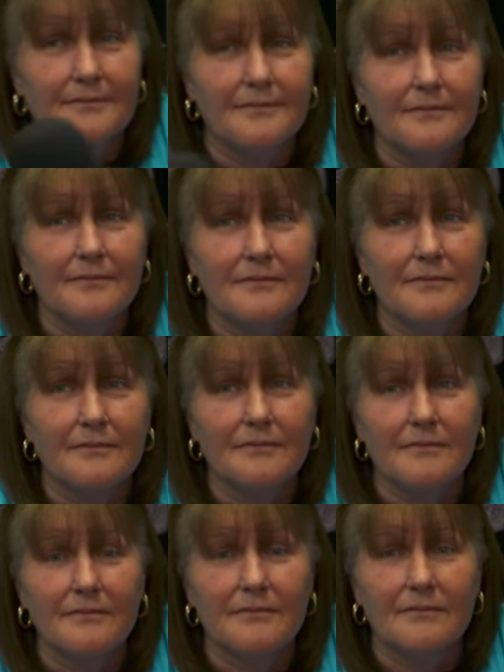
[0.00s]

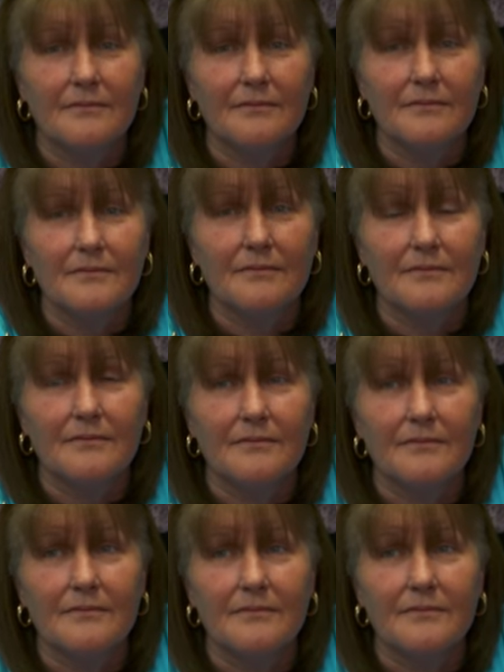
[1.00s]

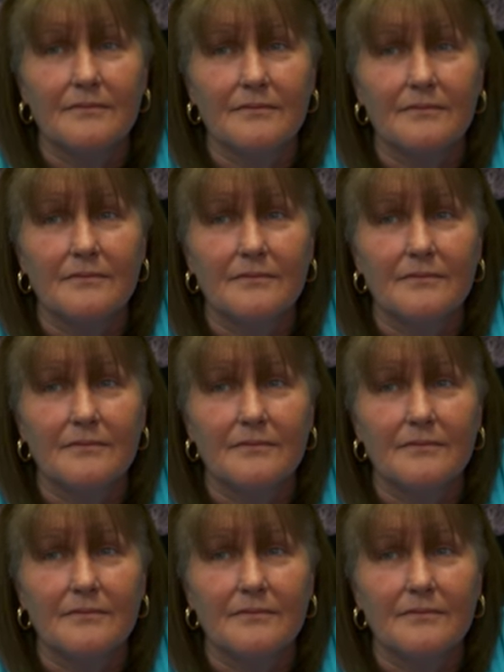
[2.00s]
The person shown says nothing.